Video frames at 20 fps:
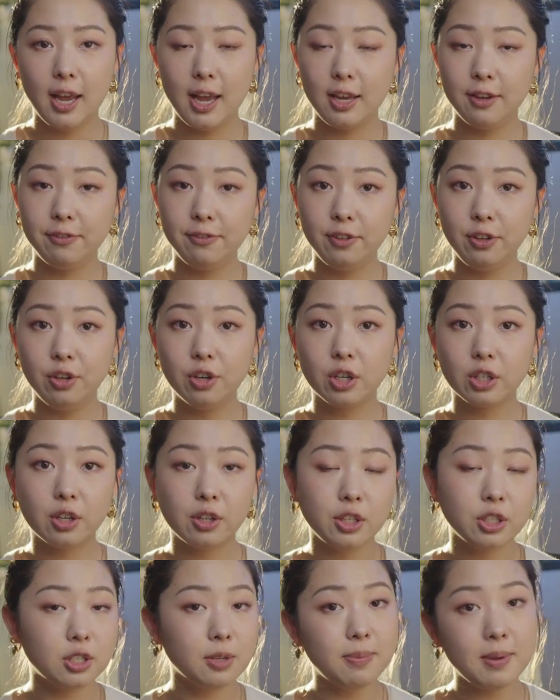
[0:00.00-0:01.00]
If you're
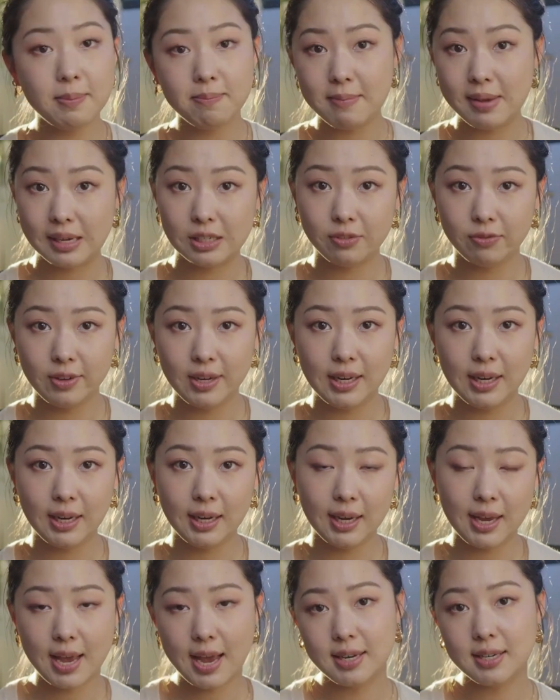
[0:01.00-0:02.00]
going to be mixed
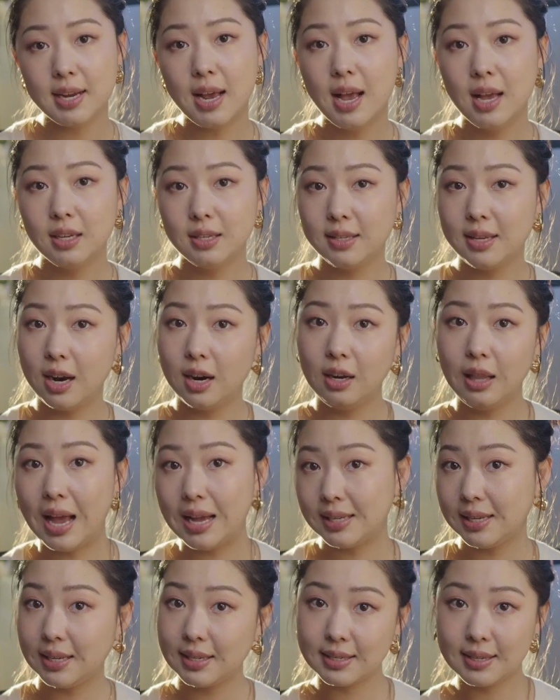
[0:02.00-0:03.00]
feeding and
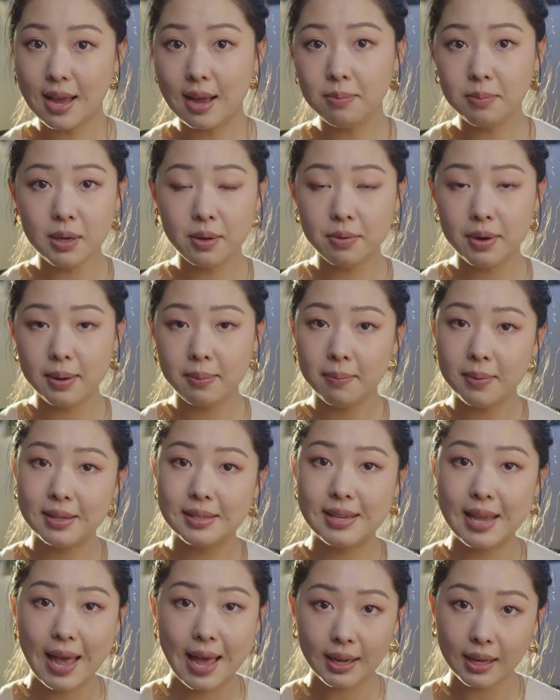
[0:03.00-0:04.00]
sterilizing some
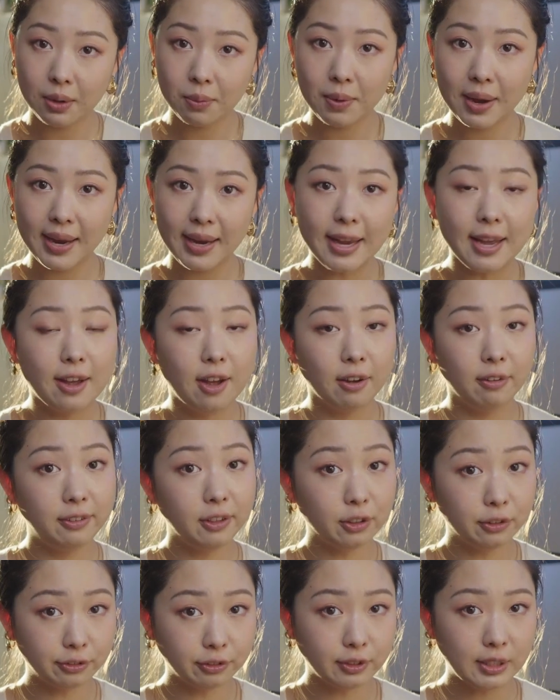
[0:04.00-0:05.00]
equipment anyway,
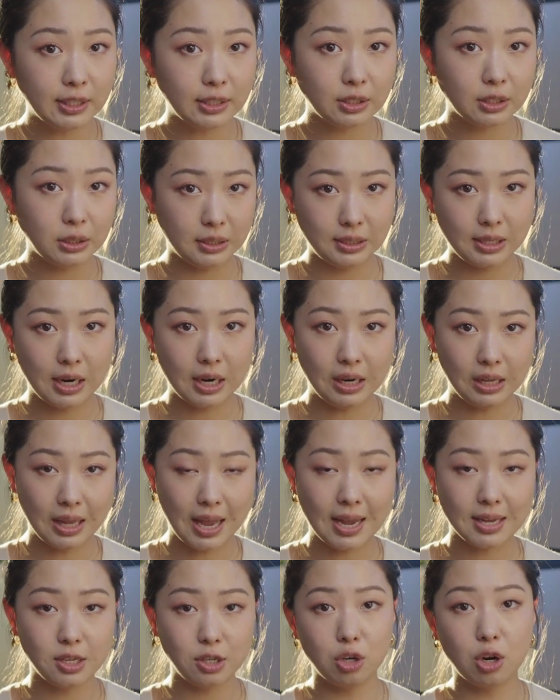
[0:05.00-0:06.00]
feel free to
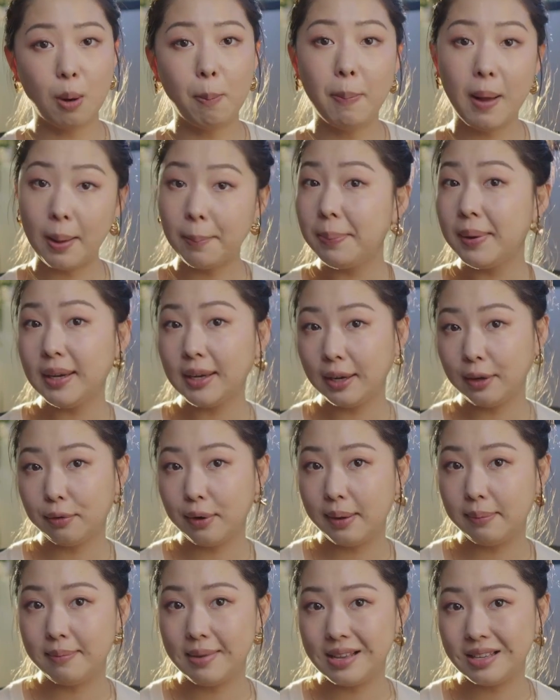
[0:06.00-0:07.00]
sterilize your pumping
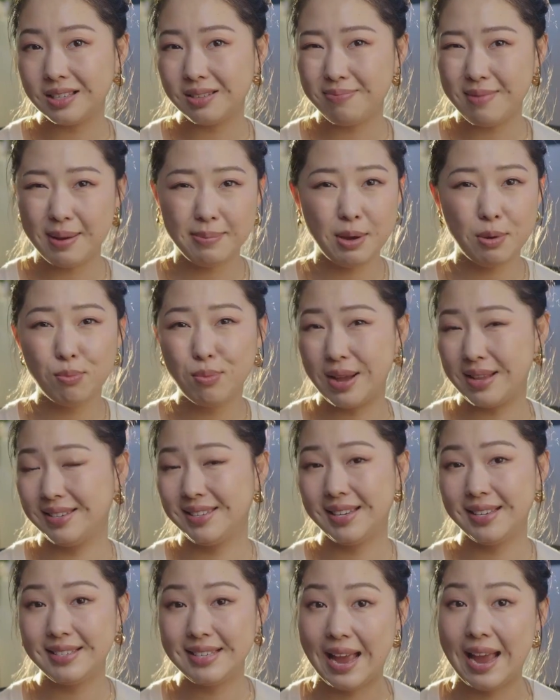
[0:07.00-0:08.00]
equipment maybe
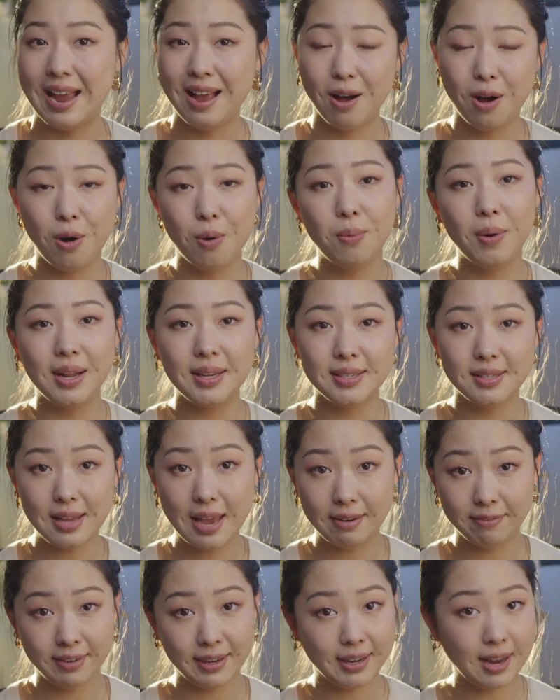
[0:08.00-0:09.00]
once a day or once
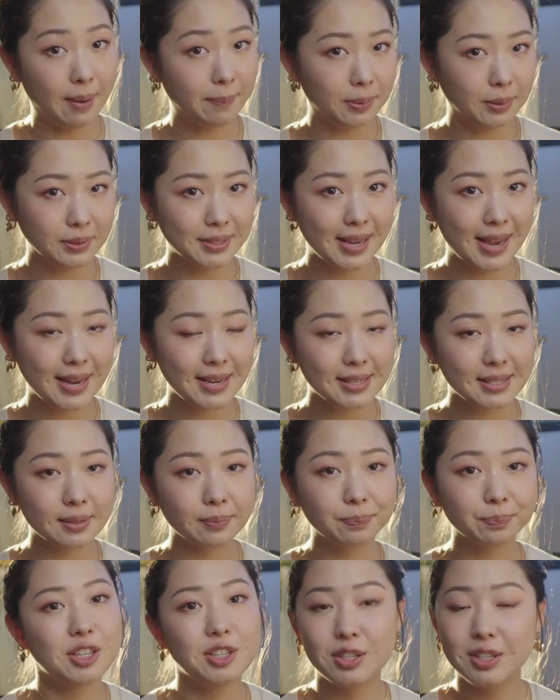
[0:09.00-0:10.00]
every couple days,
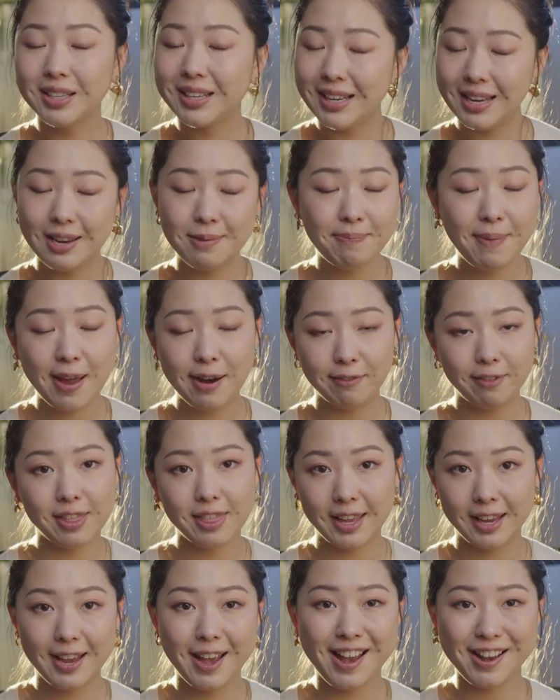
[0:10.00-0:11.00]
just to keep
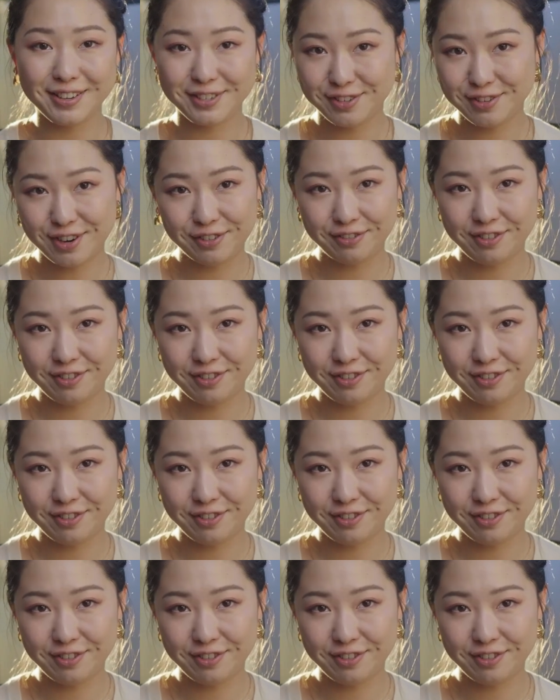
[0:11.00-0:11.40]
everything extra